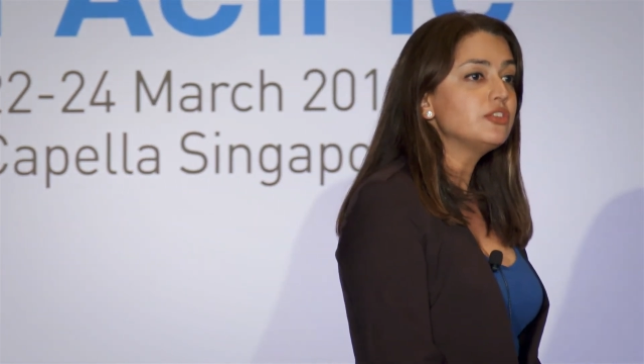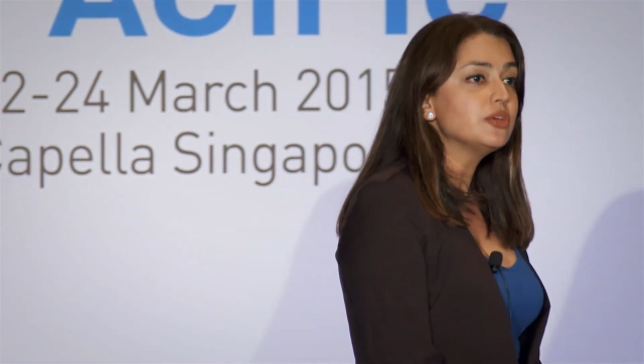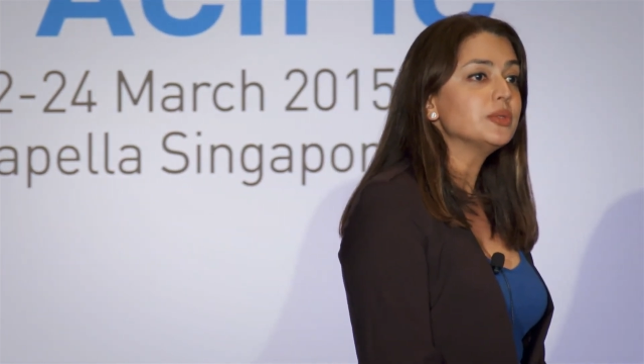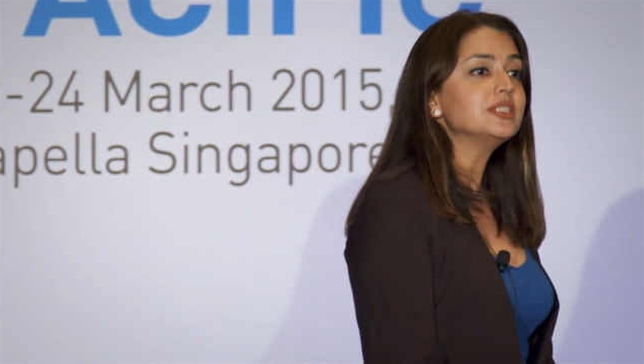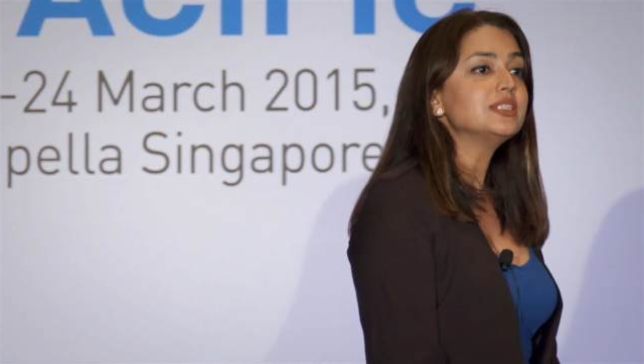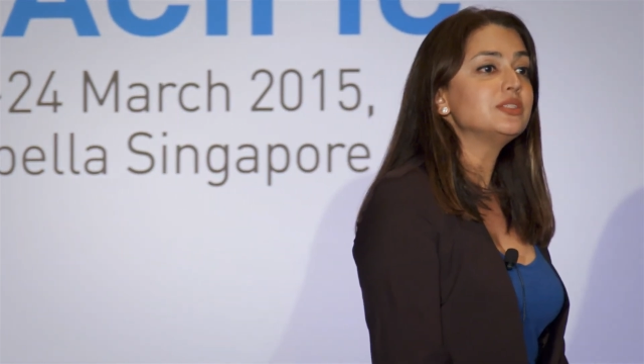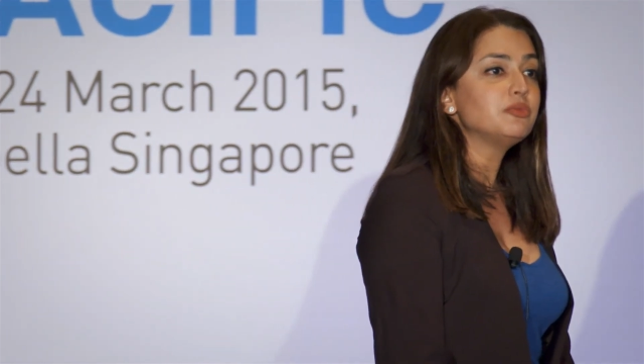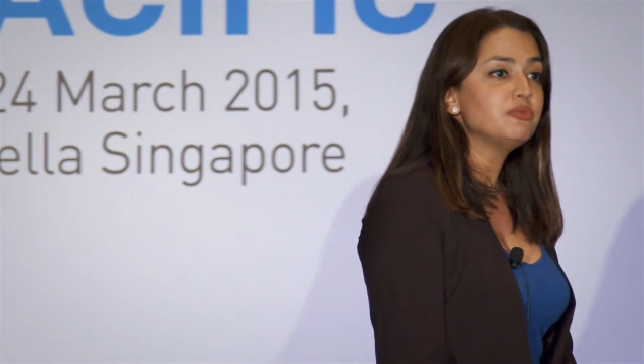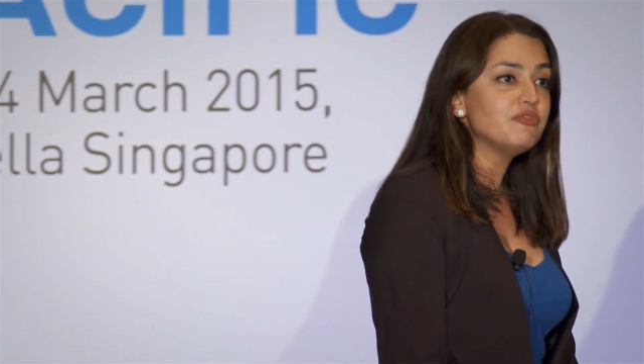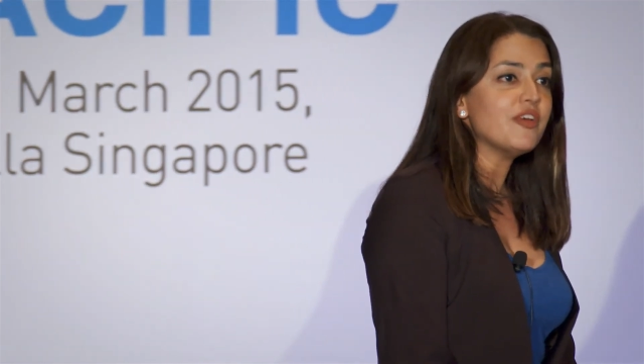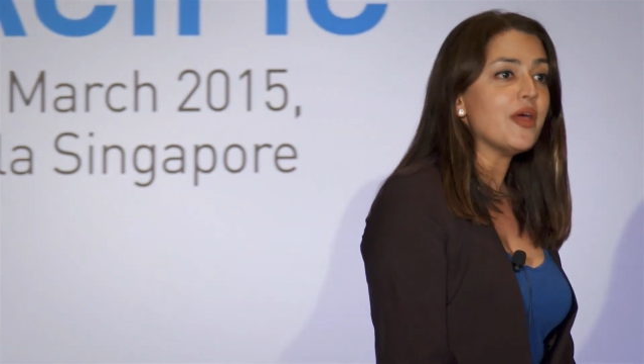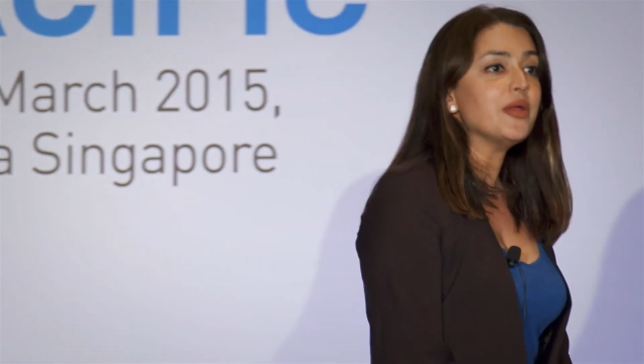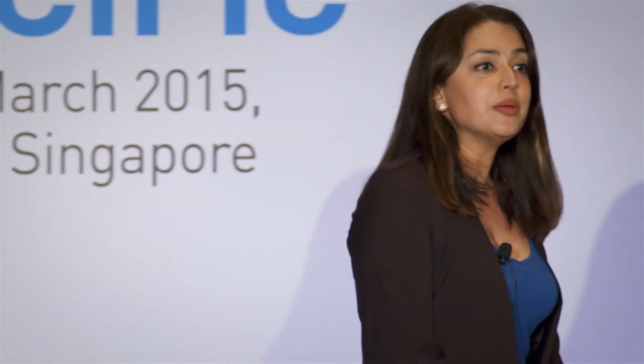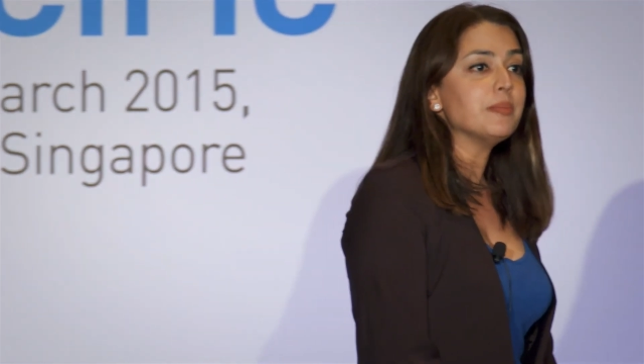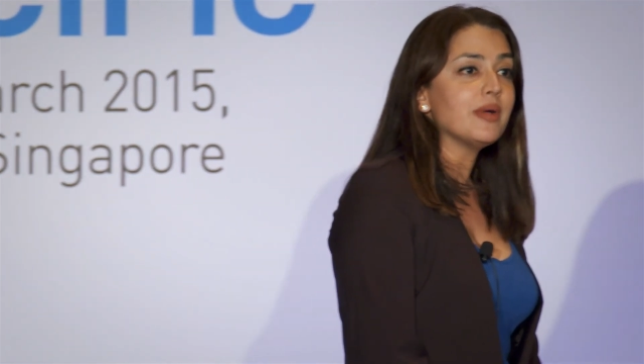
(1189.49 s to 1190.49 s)
so it's
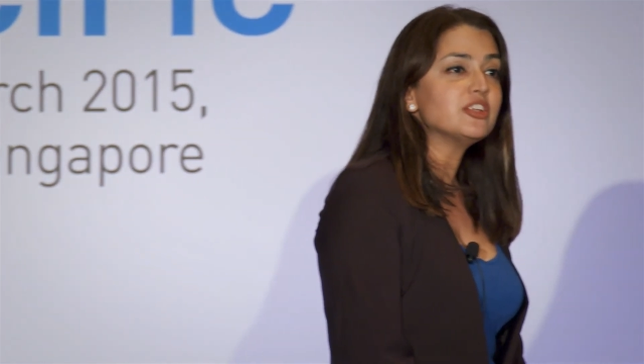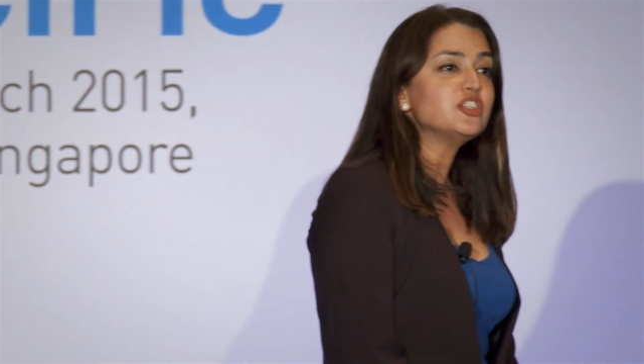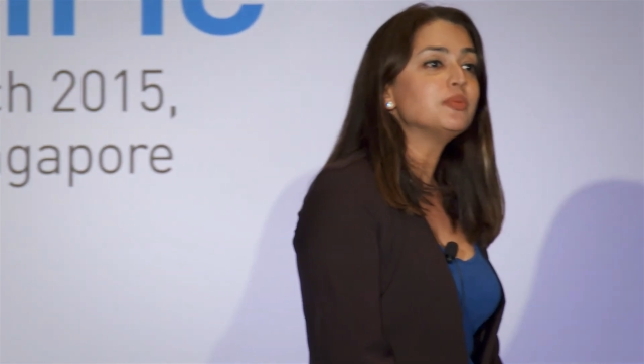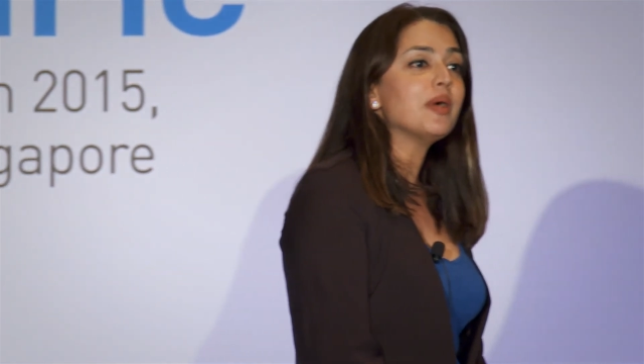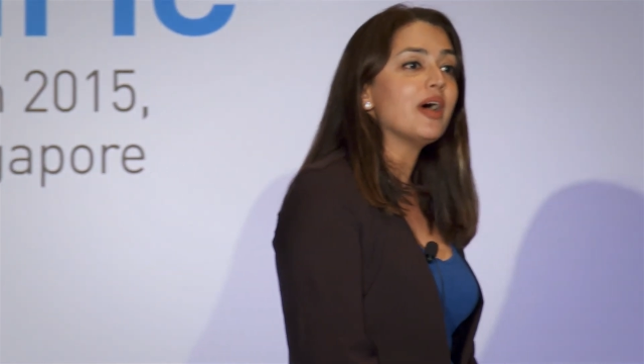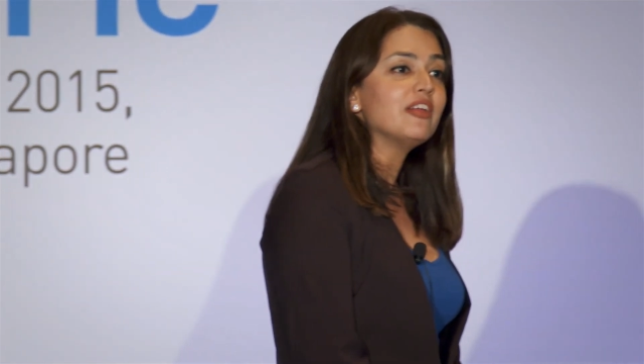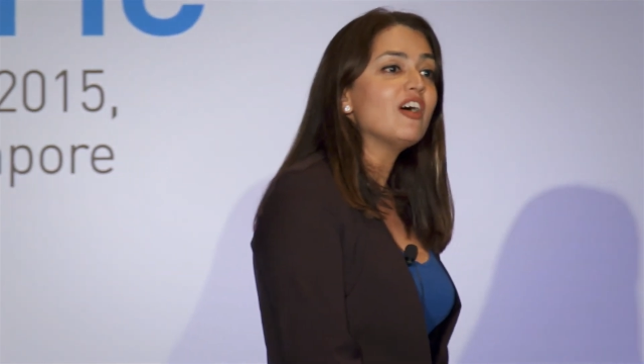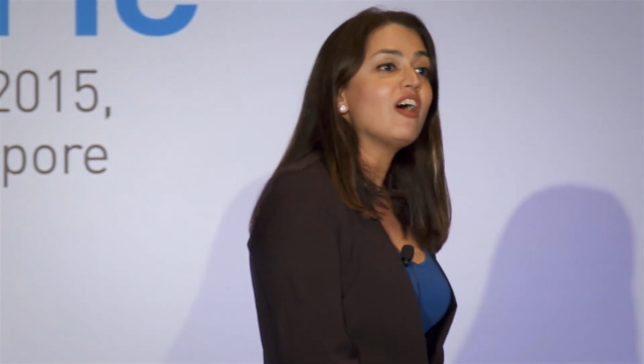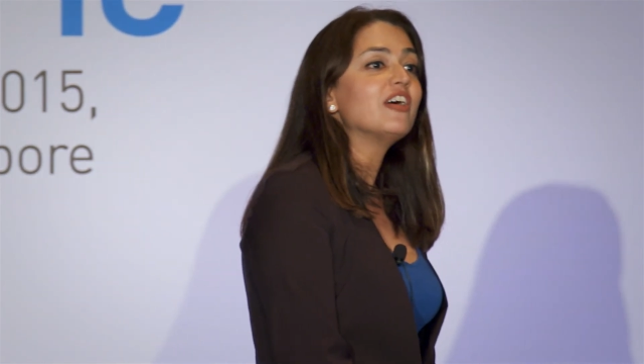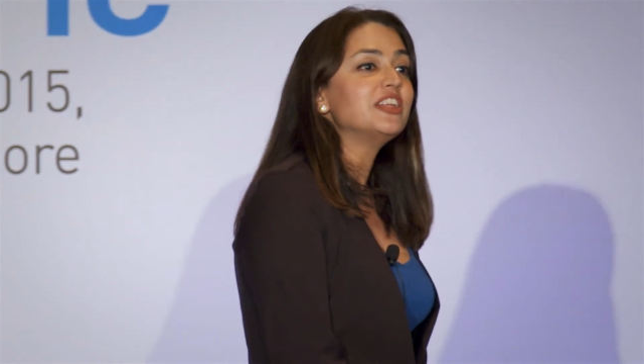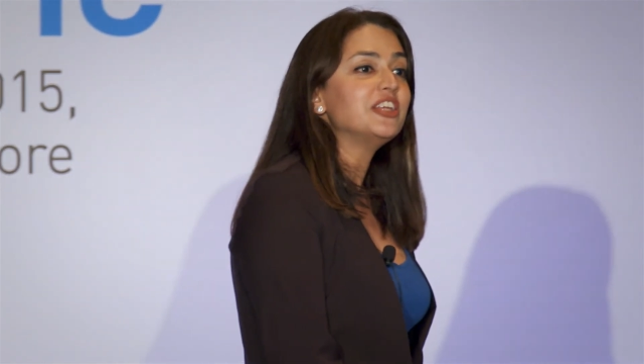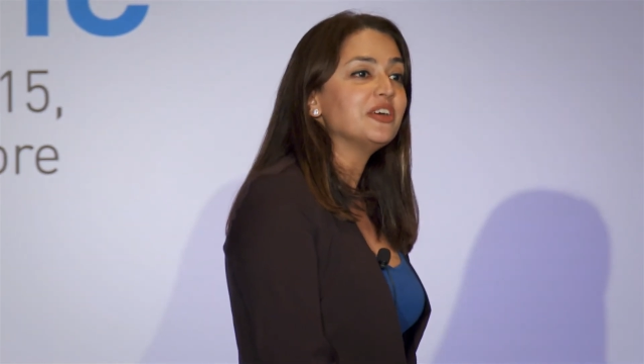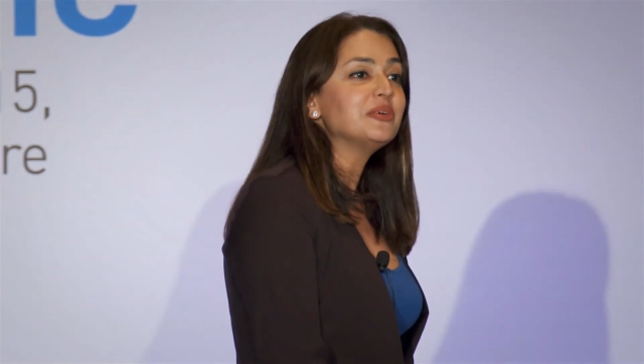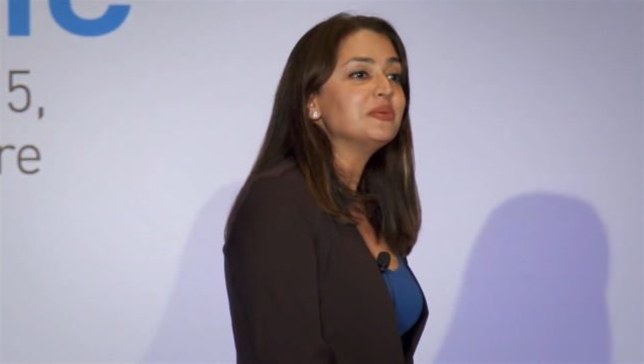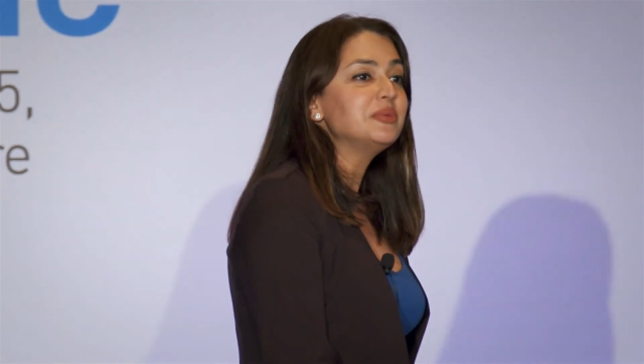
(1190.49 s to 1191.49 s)
very much about
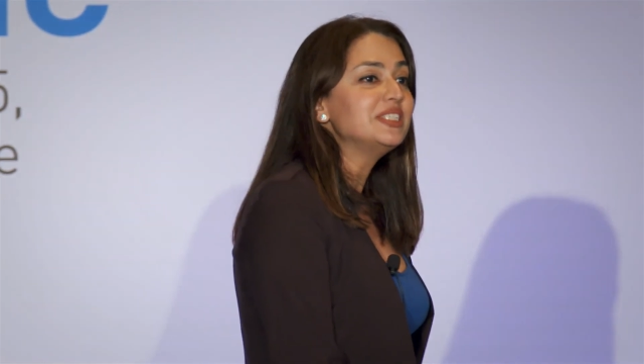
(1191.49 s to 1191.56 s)
audio.